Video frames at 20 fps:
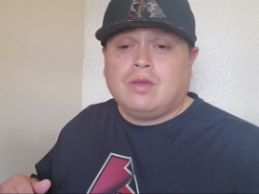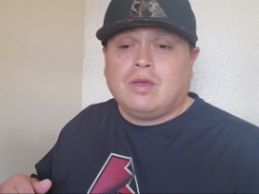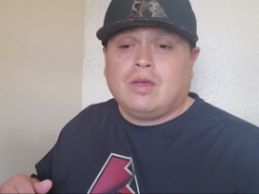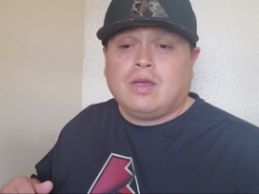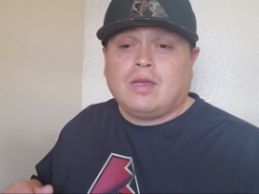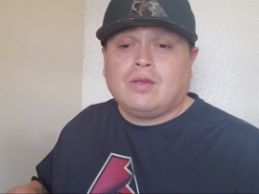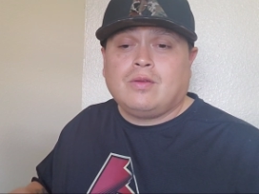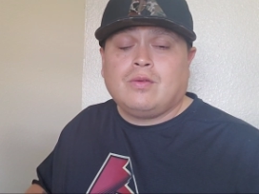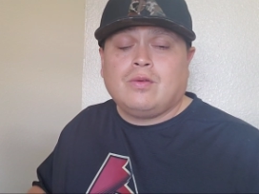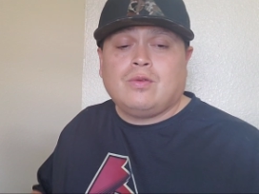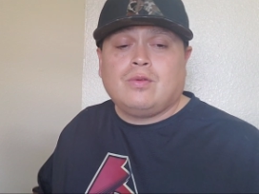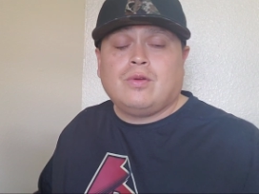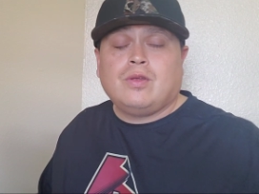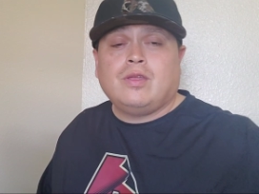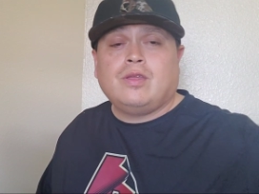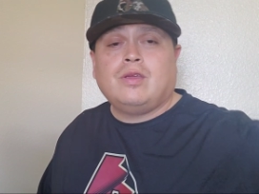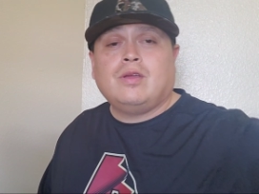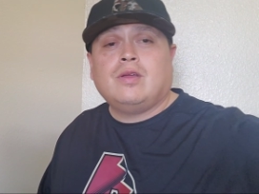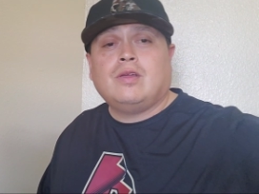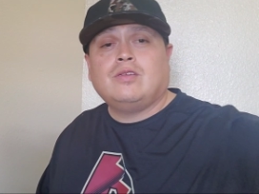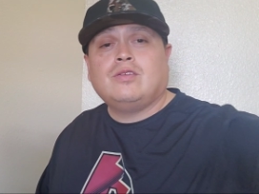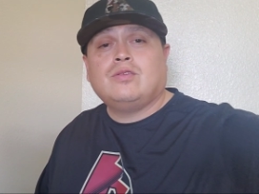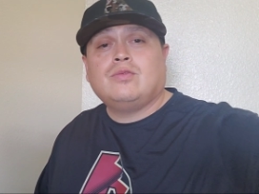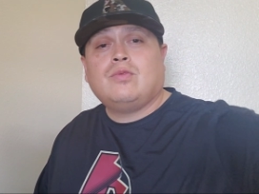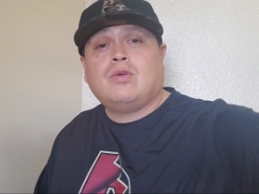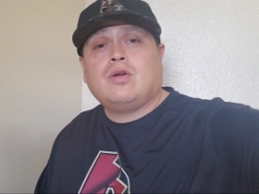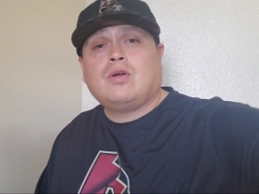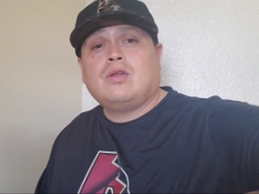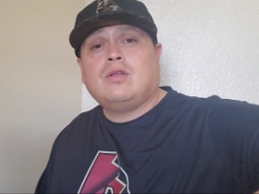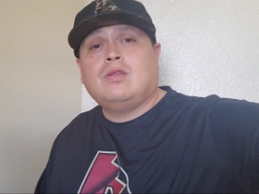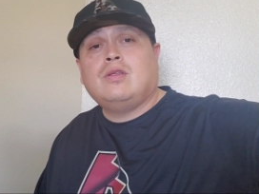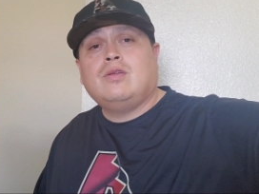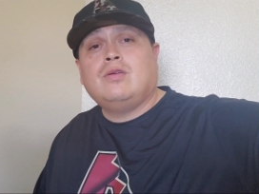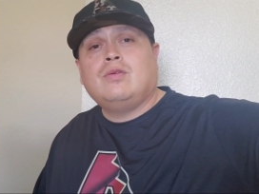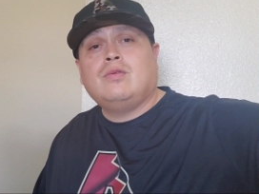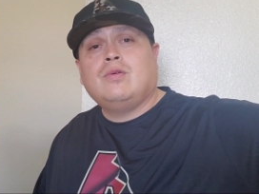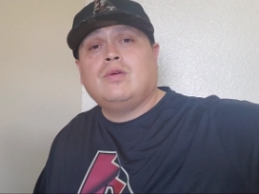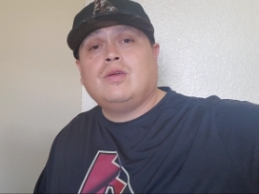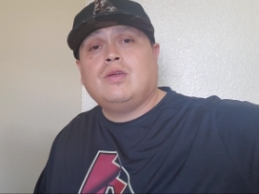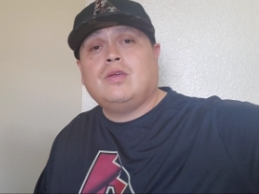I go right here, I just walk a little
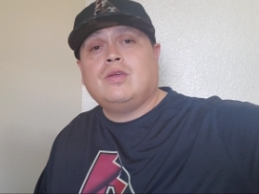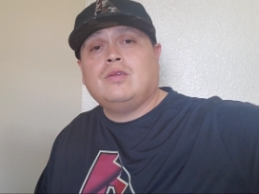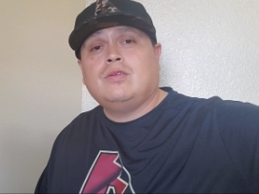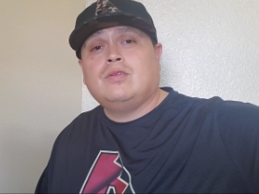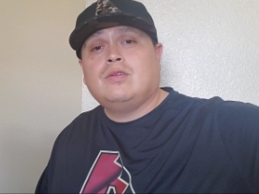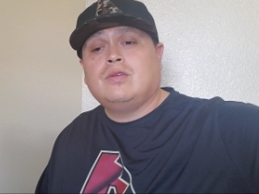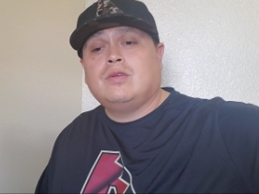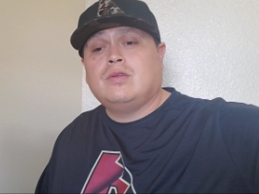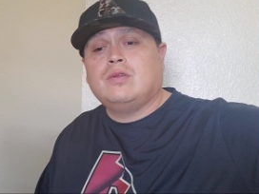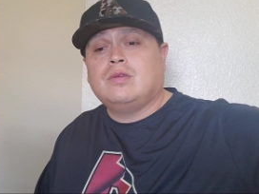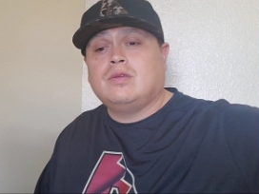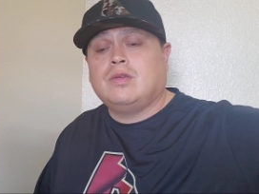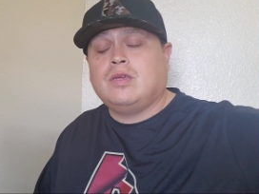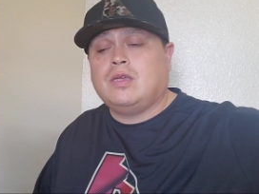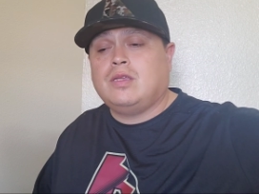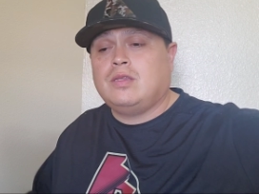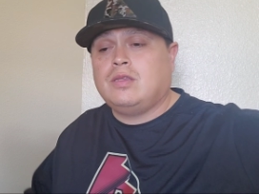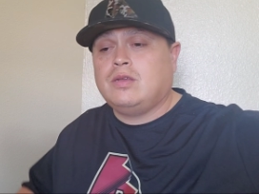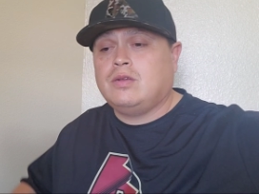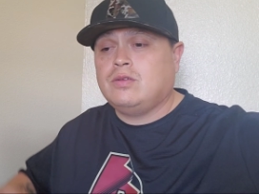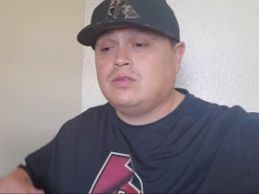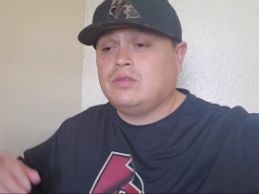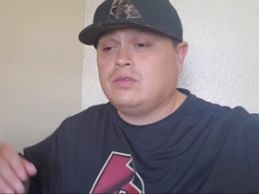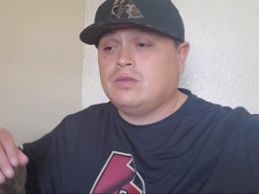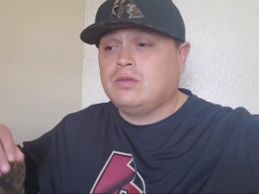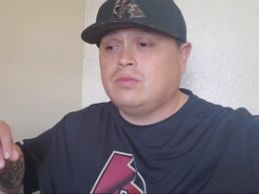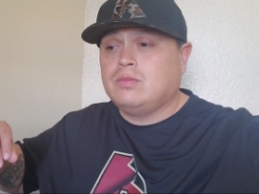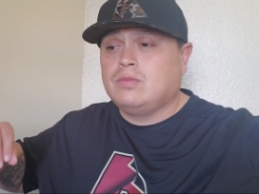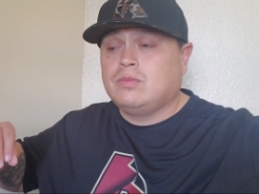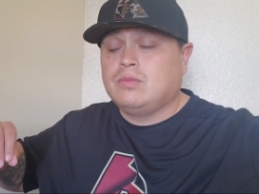ways, and there's some,